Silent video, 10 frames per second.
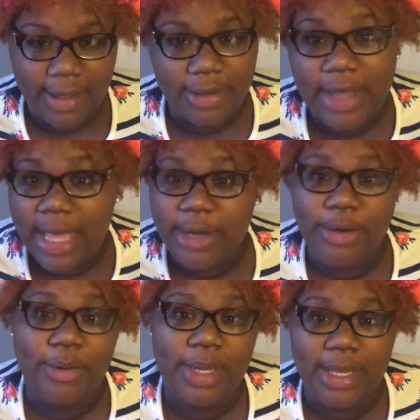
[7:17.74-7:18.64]
You gotta
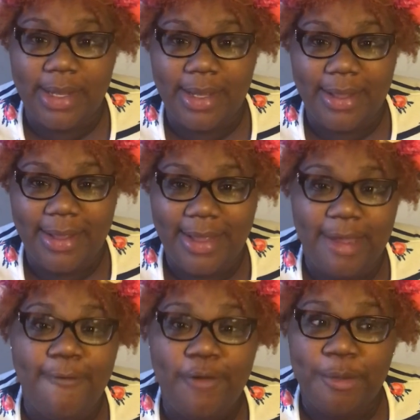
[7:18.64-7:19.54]
do it.
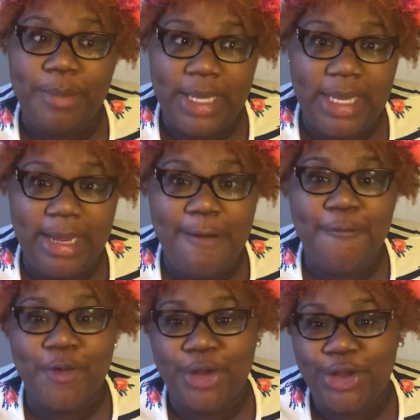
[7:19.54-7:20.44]
For me,
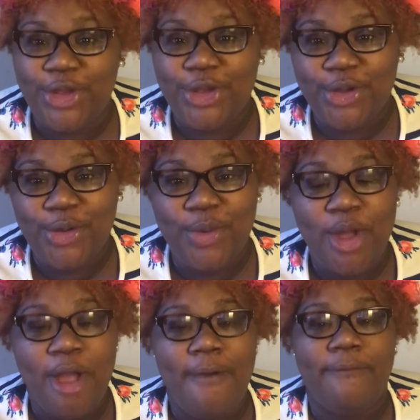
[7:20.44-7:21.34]
for you,
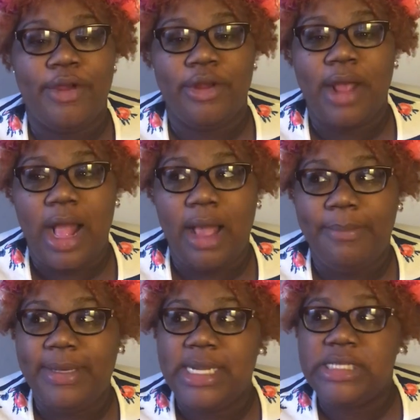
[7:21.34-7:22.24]
for your
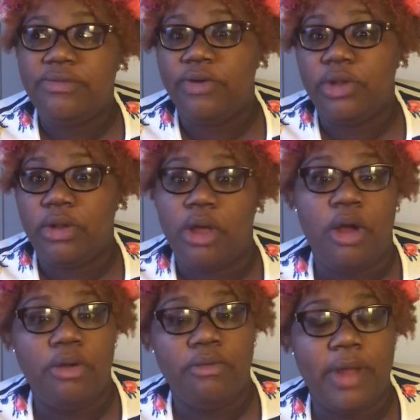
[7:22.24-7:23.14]
happiness, for the
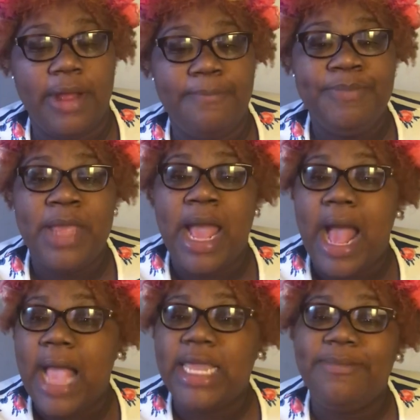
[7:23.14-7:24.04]
long run.
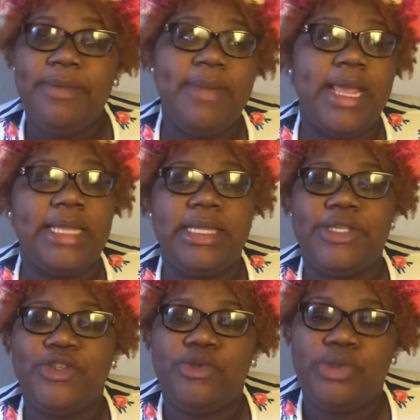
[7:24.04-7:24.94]
I could be making
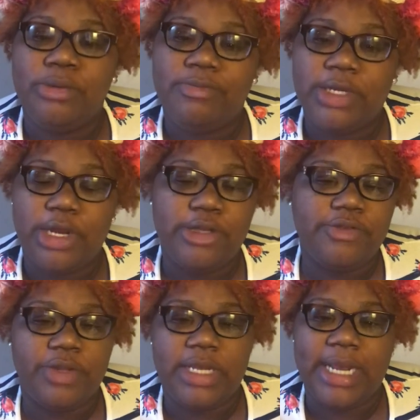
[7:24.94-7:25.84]
these YouTube videos
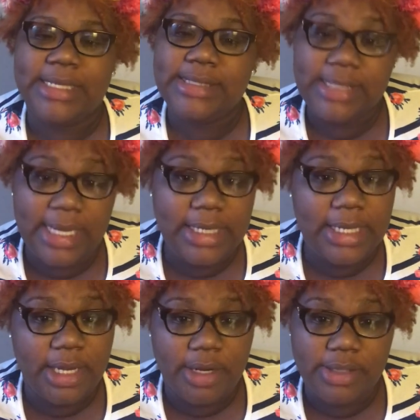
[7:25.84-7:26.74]
for the next 10
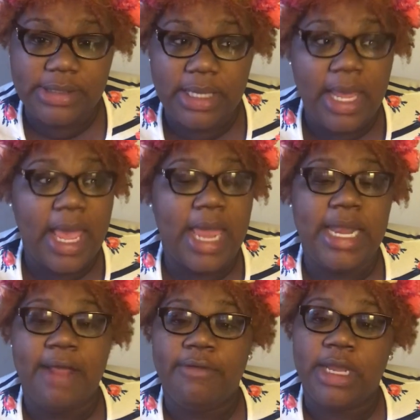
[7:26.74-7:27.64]
years and
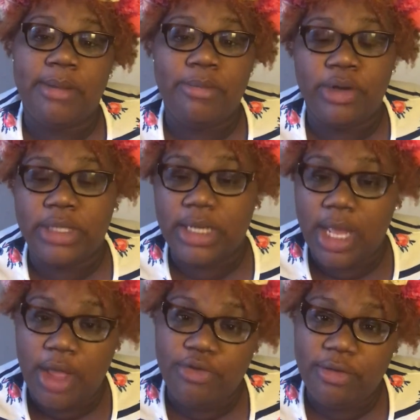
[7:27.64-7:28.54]
never get more than
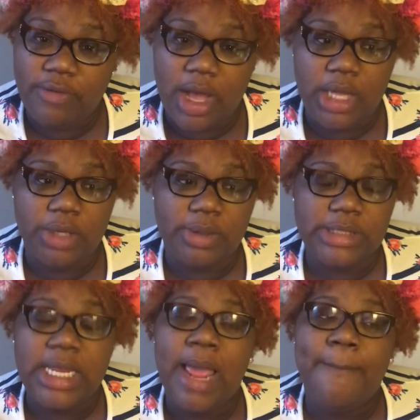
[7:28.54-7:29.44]
100
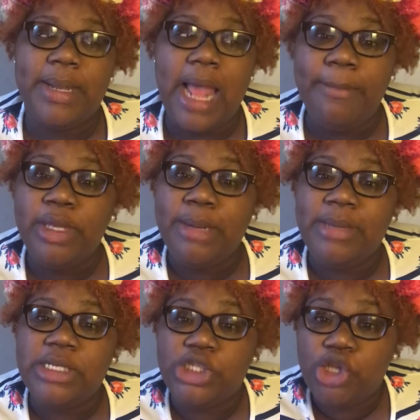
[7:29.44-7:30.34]
followers. But I'm going to
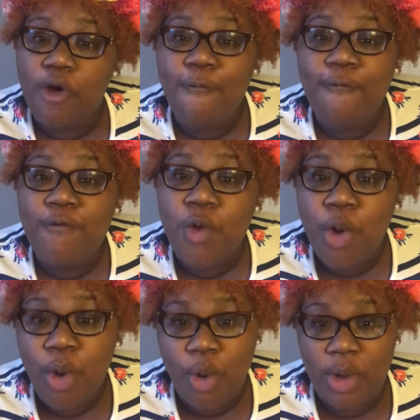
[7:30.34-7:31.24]
be so
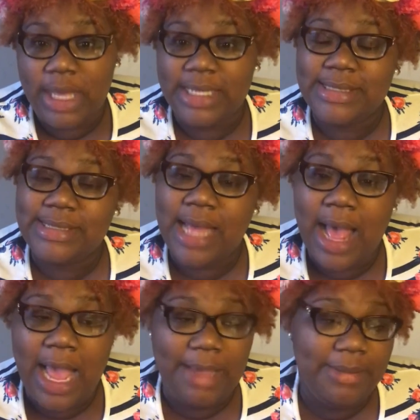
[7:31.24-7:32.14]
full
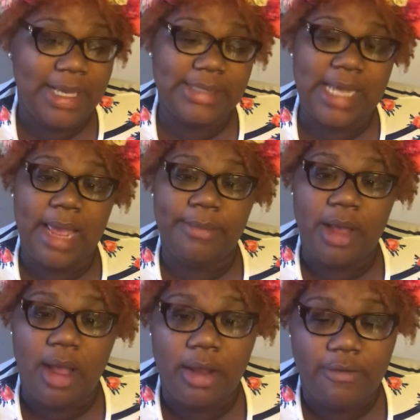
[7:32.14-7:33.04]
inside because I'm
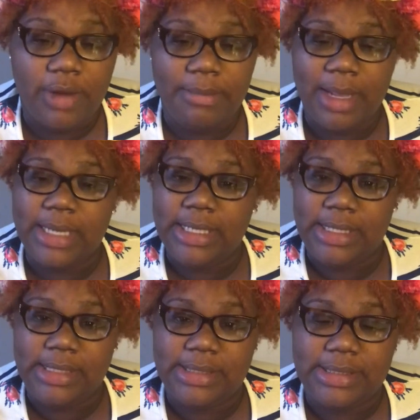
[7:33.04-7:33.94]
conquering my
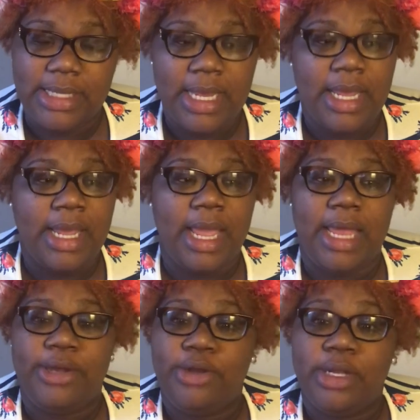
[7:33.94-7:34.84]
needs
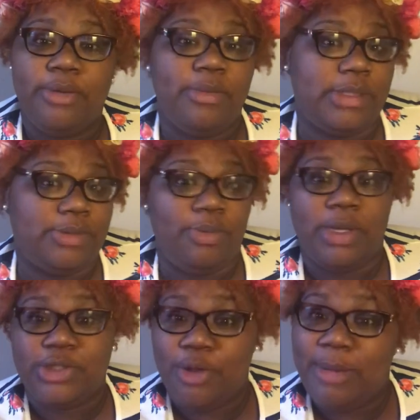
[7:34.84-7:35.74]
and dealing with
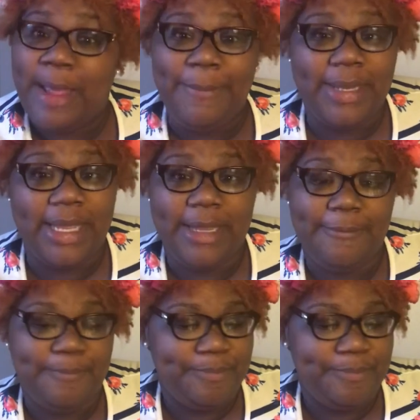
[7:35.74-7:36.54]
what's on my plate.